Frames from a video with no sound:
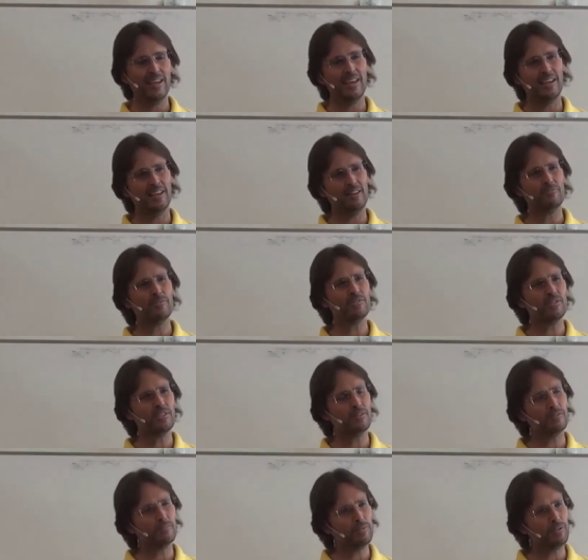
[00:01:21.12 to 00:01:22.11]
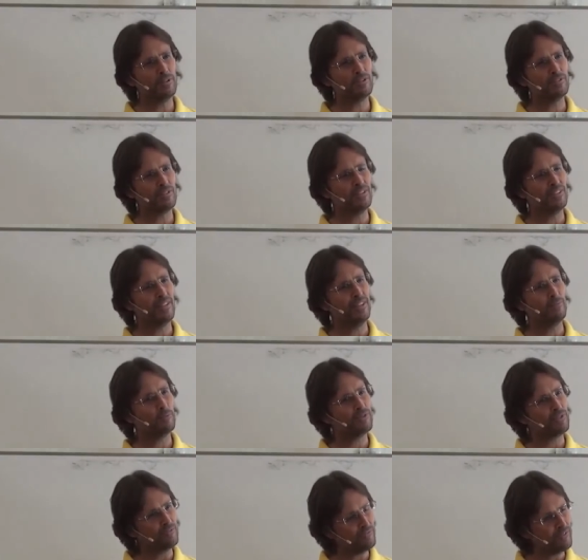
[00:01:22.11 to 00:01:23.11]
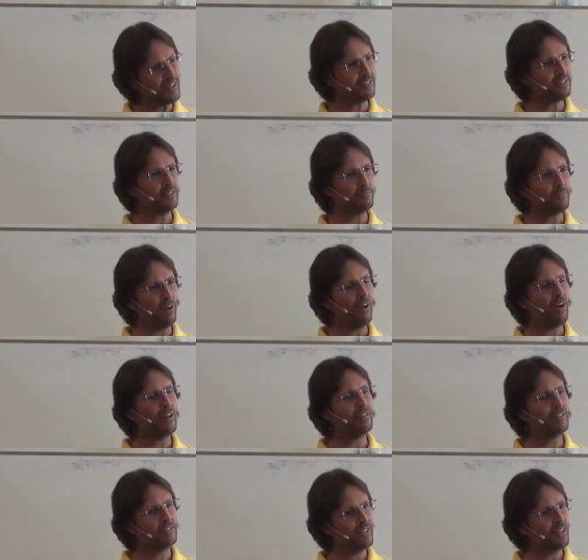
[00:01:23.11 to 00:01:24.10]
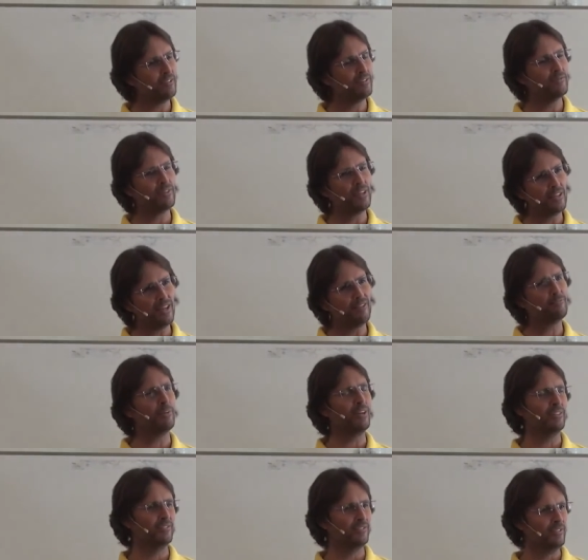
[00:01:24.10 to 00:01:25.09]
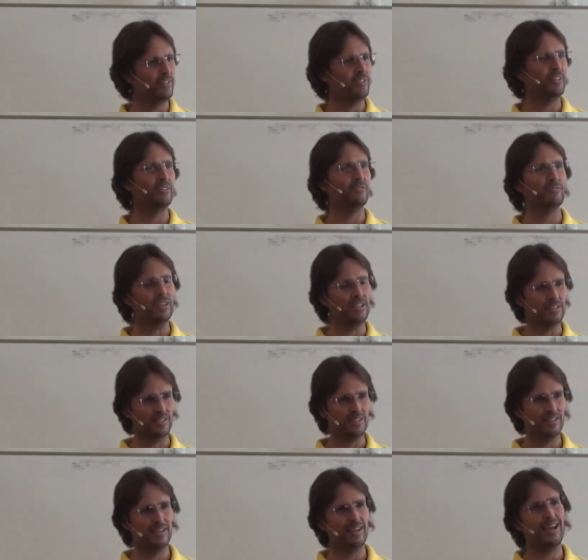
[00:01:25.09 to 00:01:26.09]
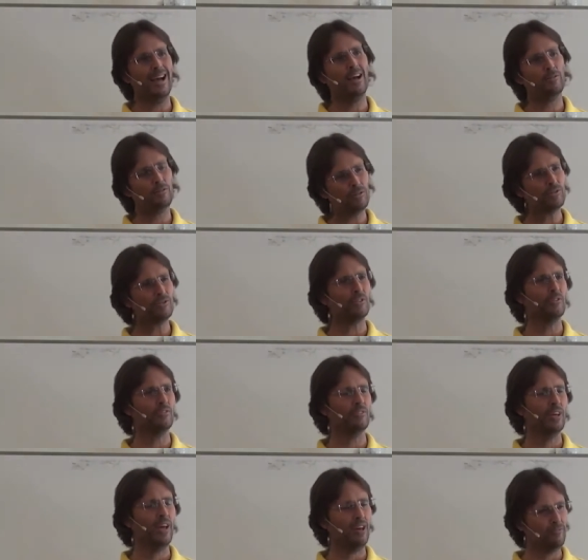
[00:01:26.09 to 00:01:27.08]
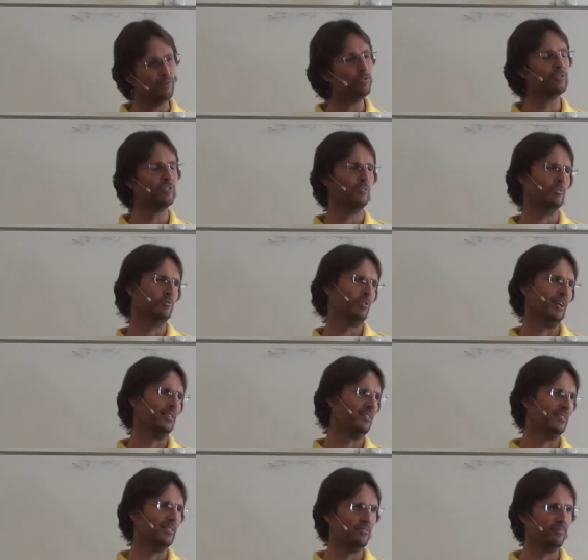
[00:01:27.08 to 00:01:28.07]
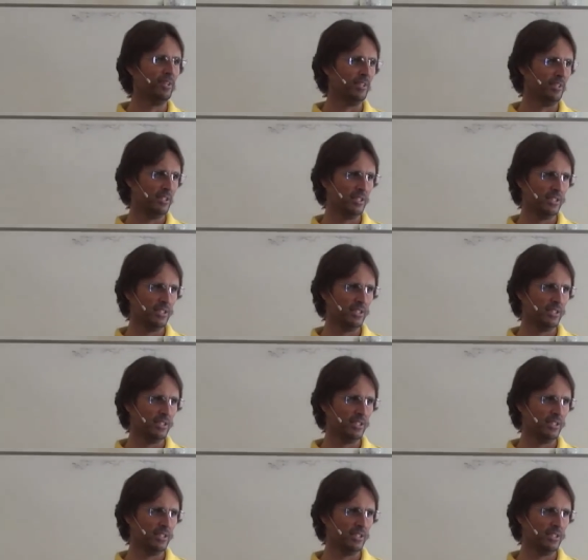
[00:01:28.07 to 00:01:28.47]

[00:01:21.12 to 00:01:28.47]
and every single person that was affected by the death of their loved ones in the event are also have also attracted the event.